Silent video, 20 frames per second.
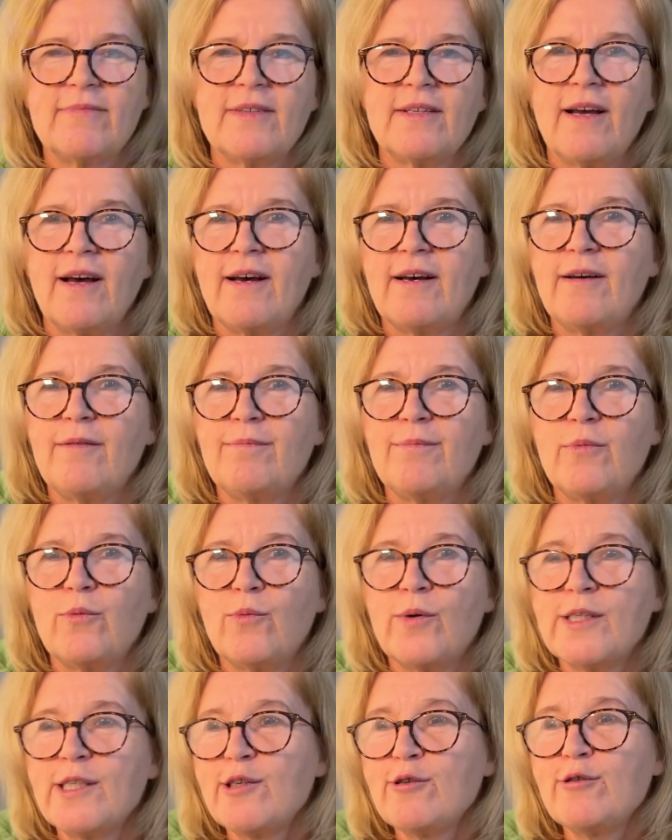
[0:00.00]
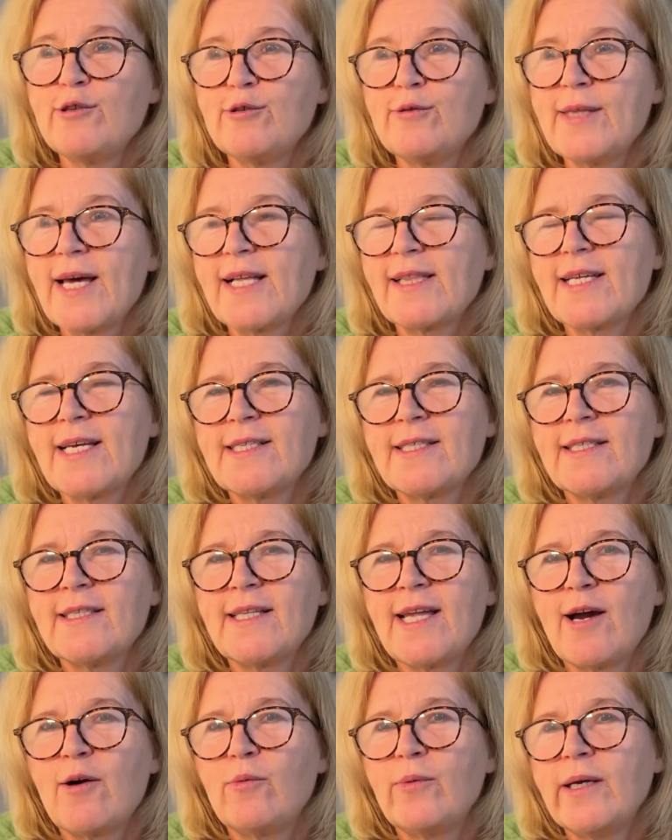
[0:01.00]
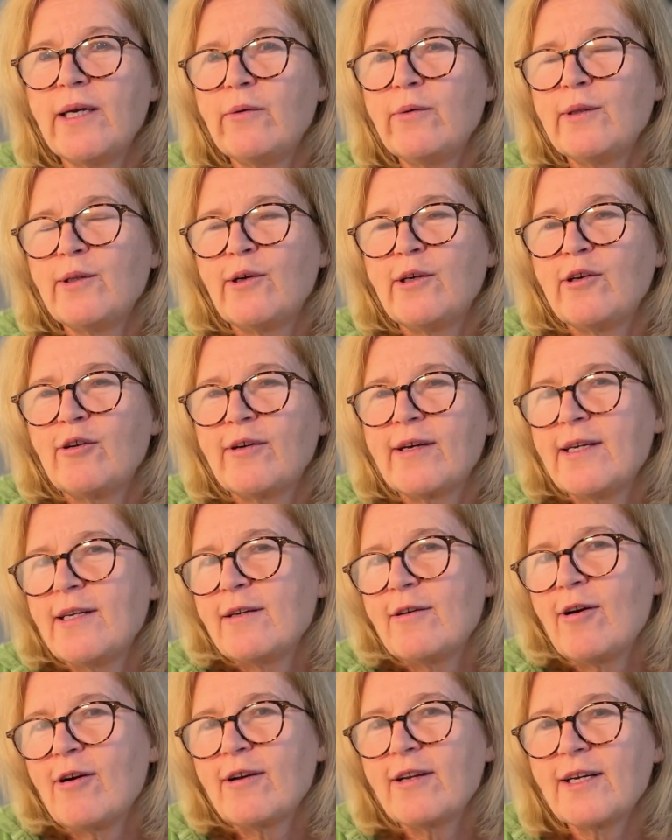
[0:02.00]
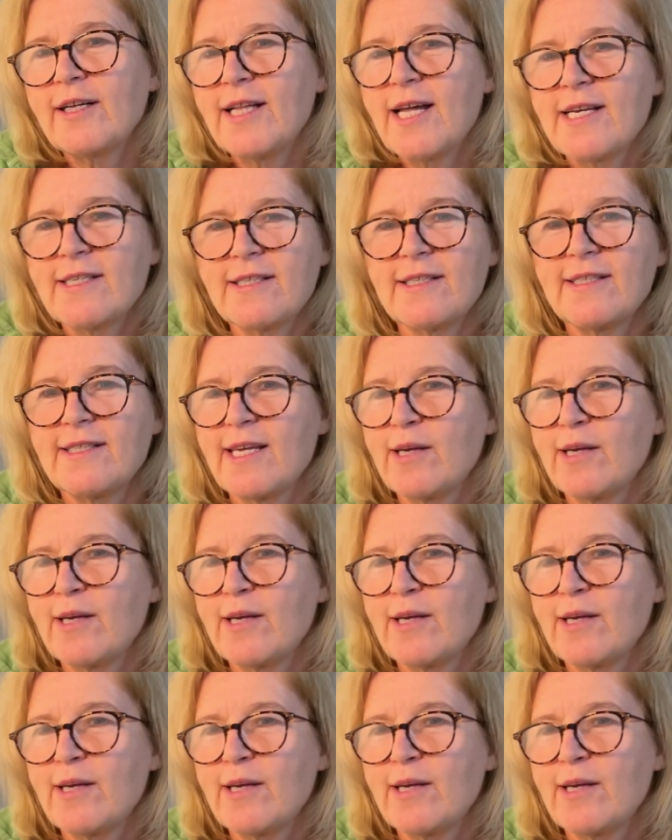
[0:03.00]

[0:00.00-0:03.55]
you do that lesson that week with all your kindergarten classes.